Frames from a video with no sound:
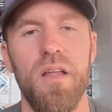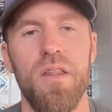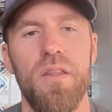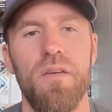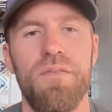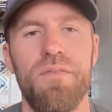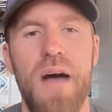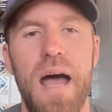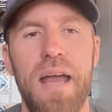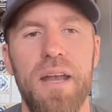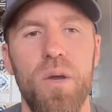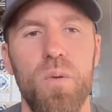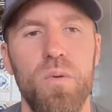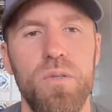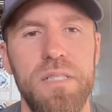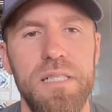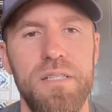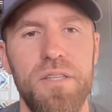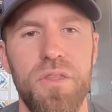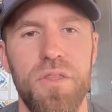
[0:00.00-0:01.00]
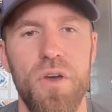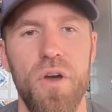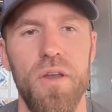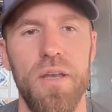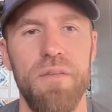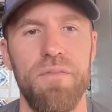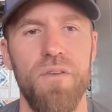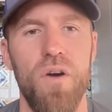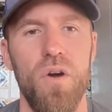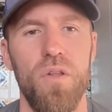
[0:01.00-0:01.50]
The final was his
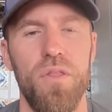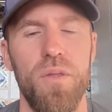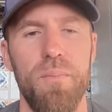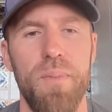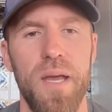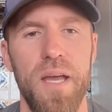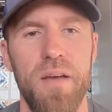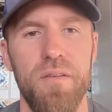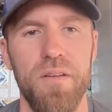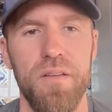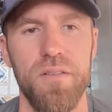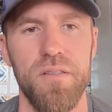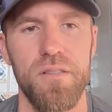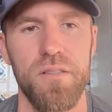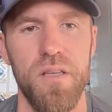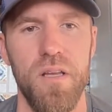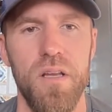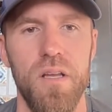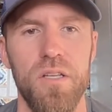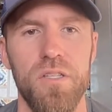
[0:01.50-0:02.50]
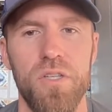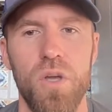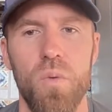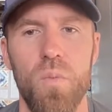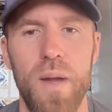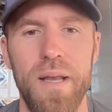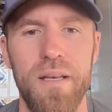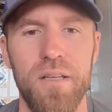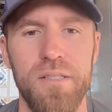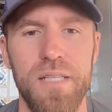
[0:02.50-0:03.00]
34th appearance. So
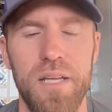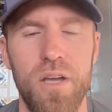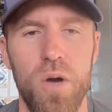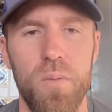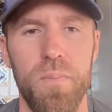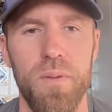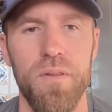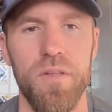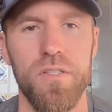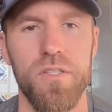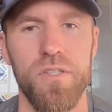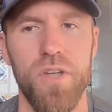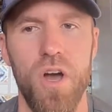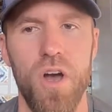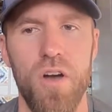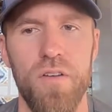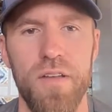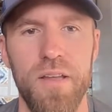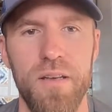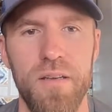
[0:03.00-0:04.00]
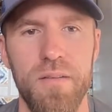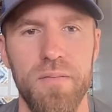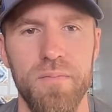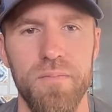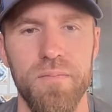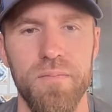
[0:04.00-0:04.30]
when does he open the scoring?